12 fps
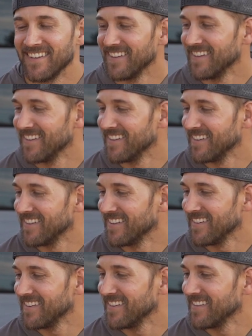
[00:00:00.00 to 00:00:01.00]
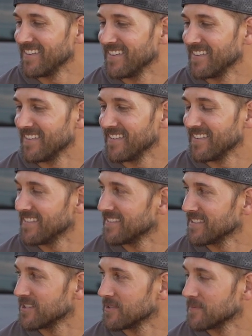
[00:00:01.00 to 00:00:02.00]

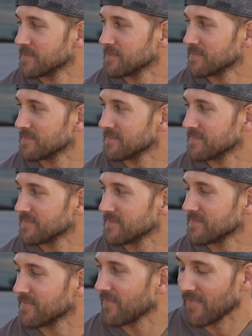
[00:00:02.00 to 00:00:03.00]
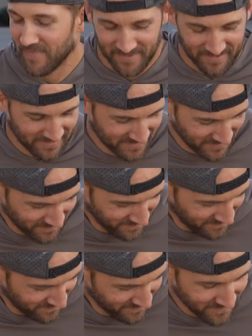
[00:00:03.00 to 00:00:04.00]

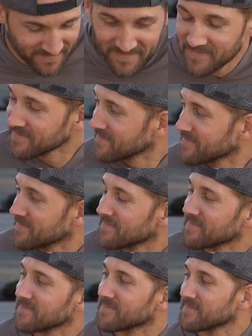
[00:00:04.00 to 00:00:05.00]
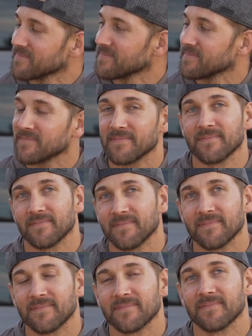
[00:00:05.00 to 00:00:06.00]

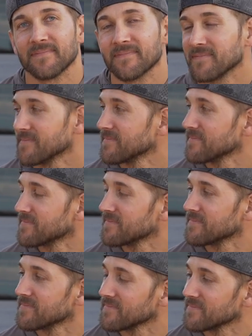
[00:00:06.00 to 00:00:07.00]
[no speech]